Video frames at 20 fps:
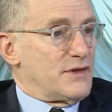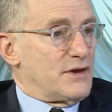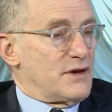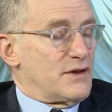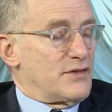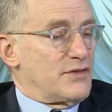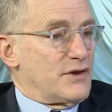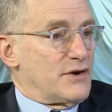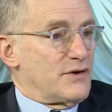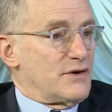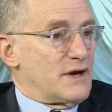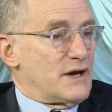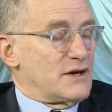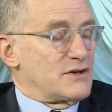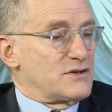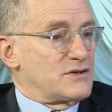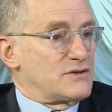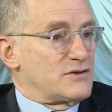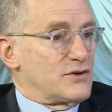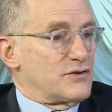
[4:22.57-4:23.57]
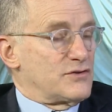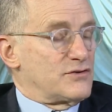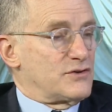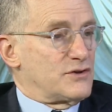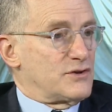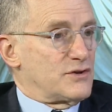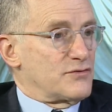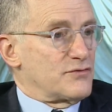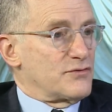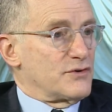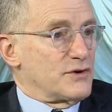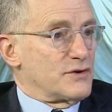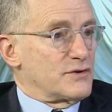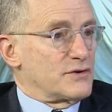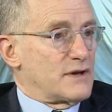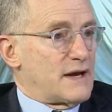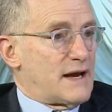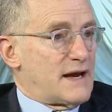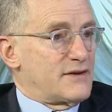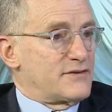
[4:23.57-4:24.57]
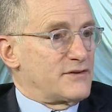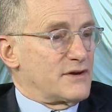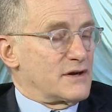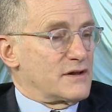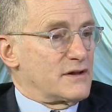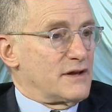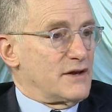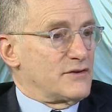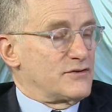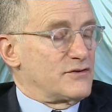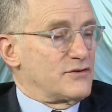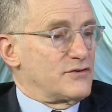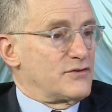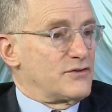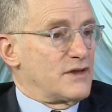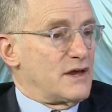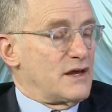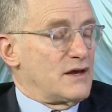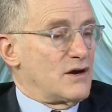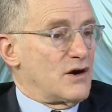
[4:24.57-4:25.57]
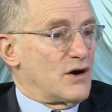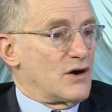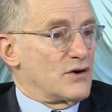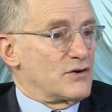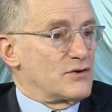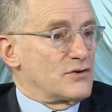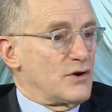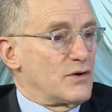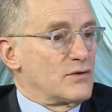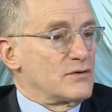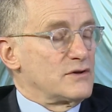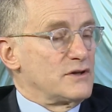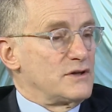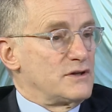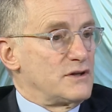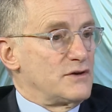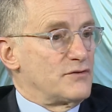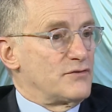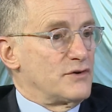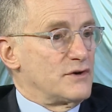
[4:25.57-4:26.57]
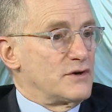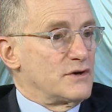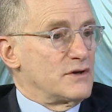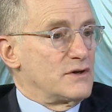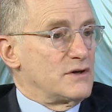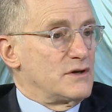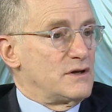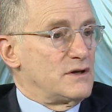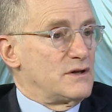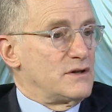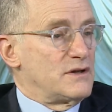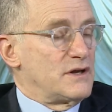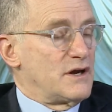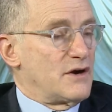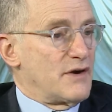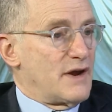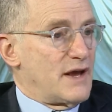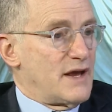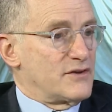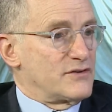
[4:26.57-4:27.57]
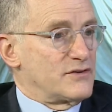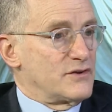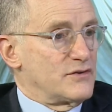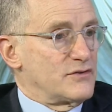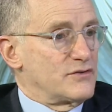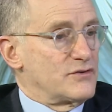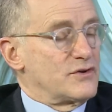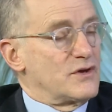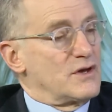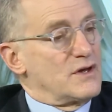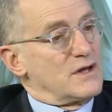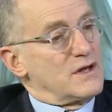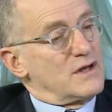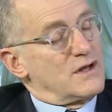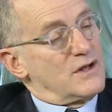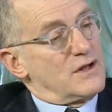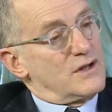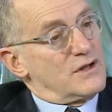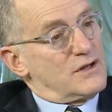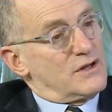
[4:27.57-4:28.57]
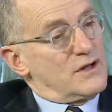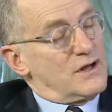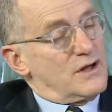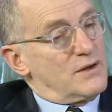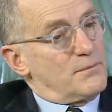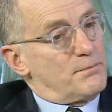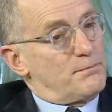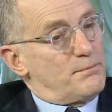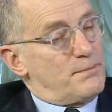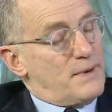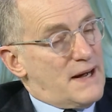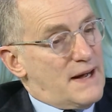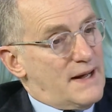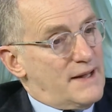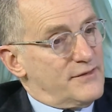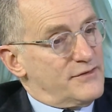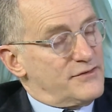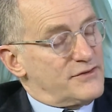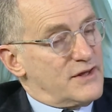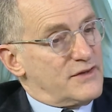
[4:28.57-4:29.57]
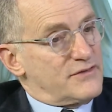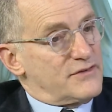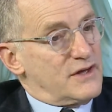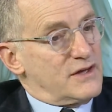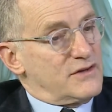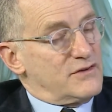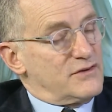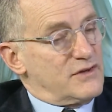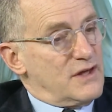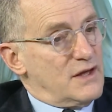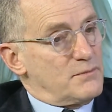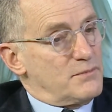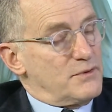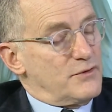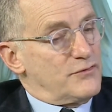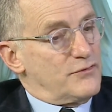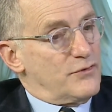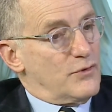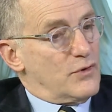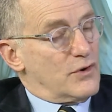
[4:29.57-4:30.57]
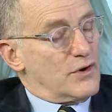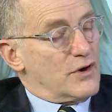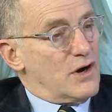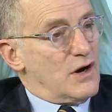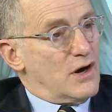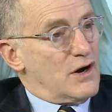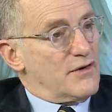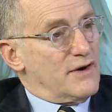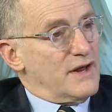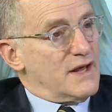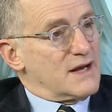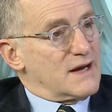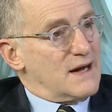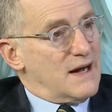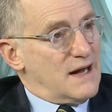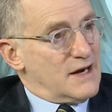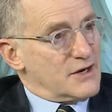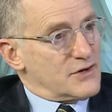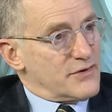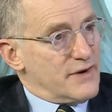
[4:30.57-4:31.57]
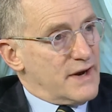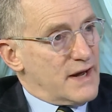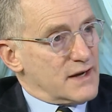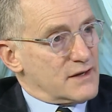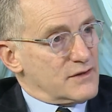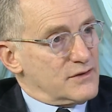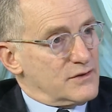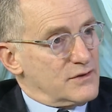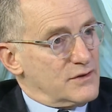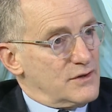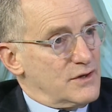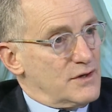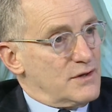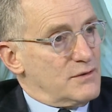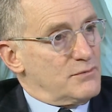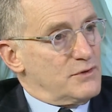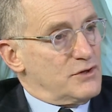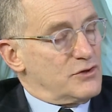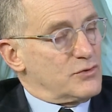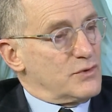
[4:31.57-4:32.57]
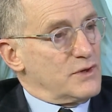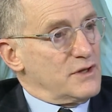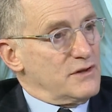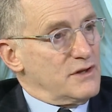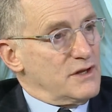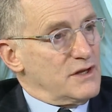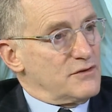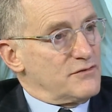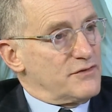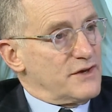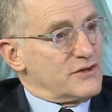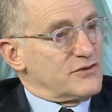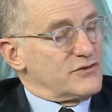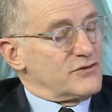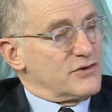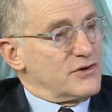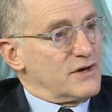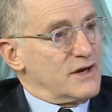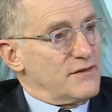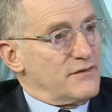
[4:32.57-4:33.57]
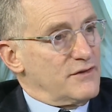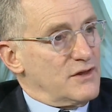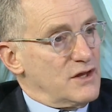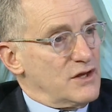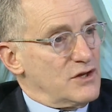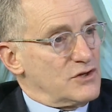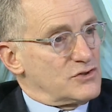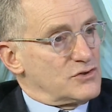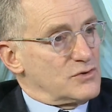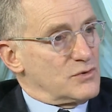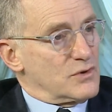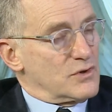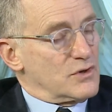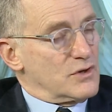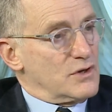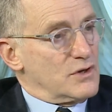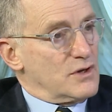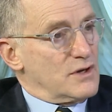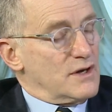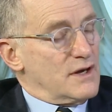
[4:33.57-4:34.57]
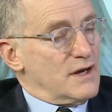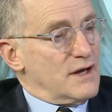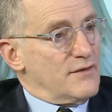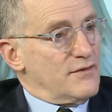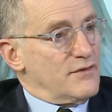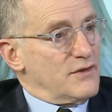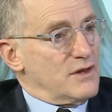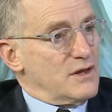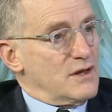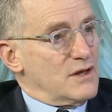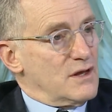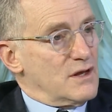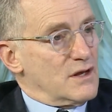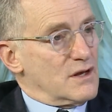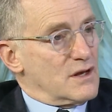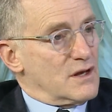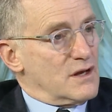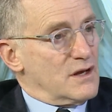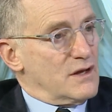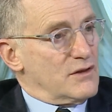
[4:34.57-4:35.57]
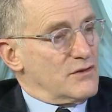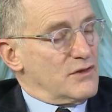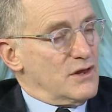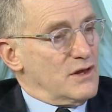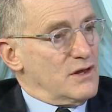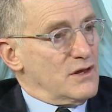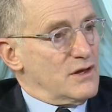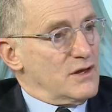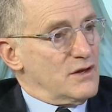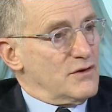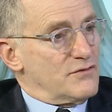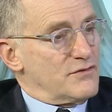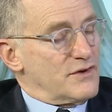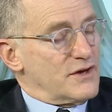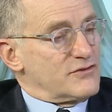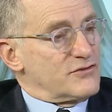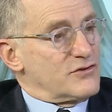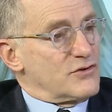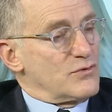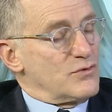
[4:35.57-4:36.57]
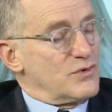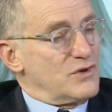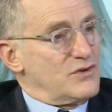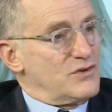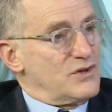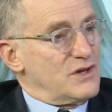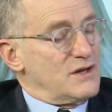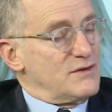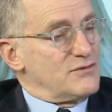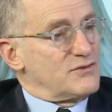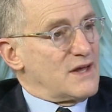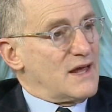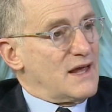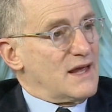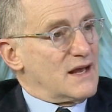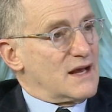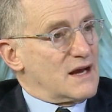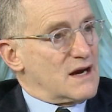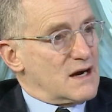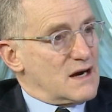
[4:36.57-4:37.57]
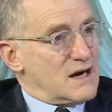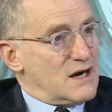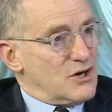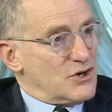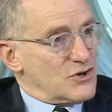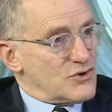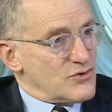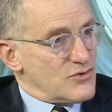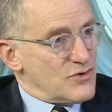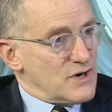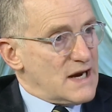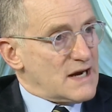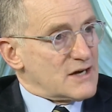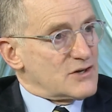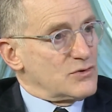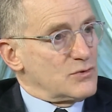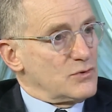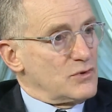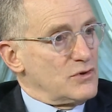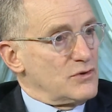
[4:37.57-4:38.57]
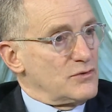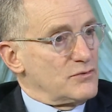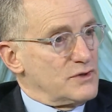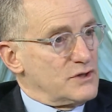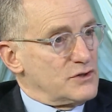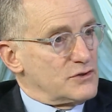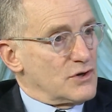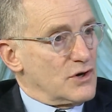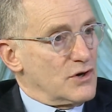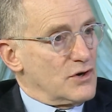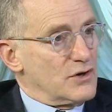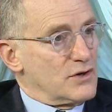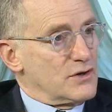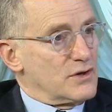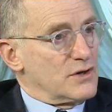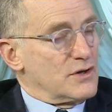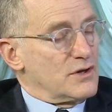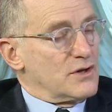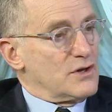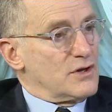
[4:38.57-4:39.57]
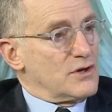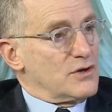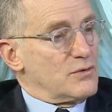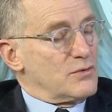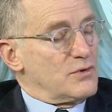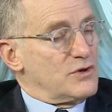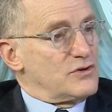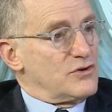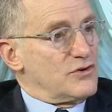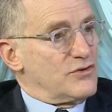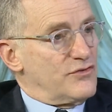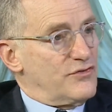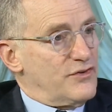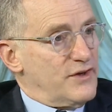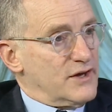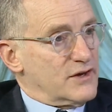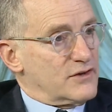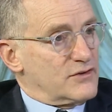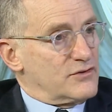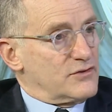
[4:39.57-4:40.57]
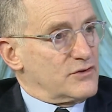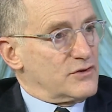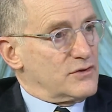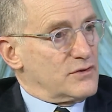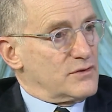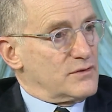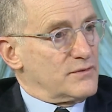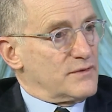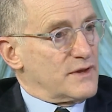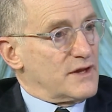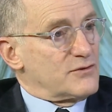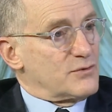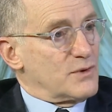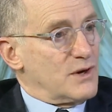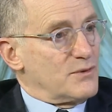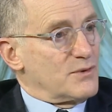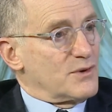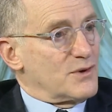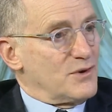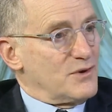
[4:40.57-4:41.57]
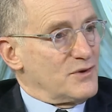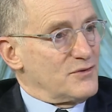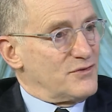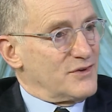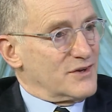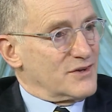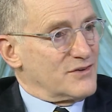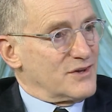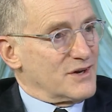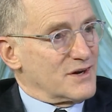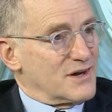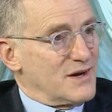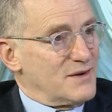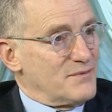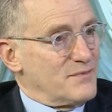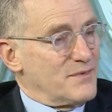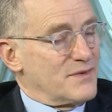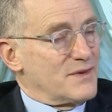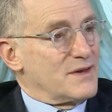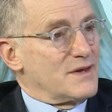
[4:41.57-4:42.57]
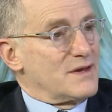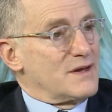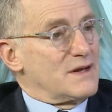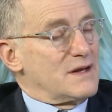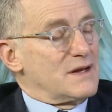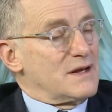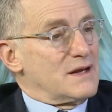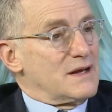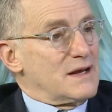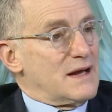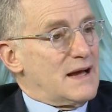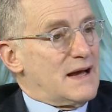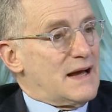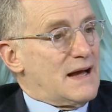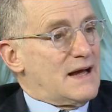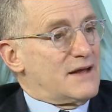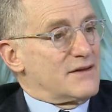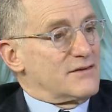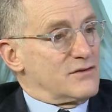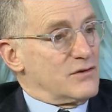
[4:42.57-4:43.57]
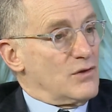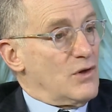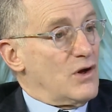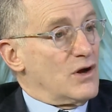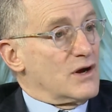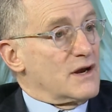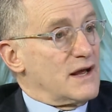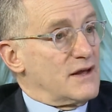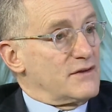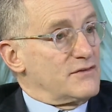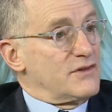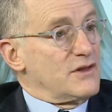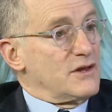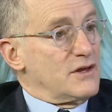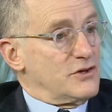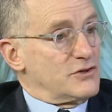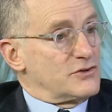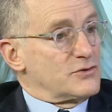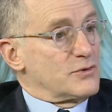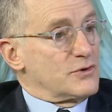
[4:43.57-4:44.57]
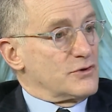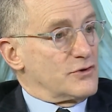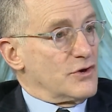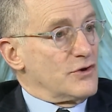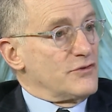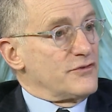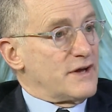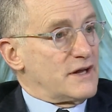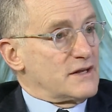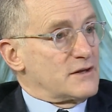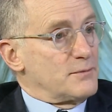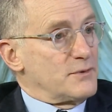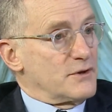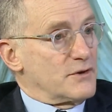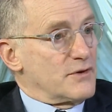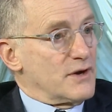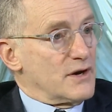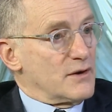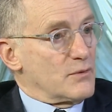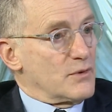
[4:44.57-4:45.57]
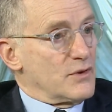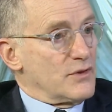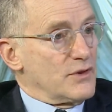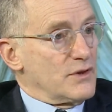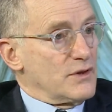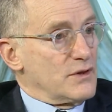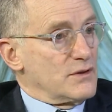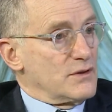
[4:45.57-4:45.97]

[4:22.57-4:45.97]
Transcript: They're not just different asset classes, they are totally different in their essence. Bonds, as I said before, are a contract between the investor and the issuer, and the investor receives a contractual return which is fixed, that's why we call it fixed income, as long as the issuer turns out to be creditworthy.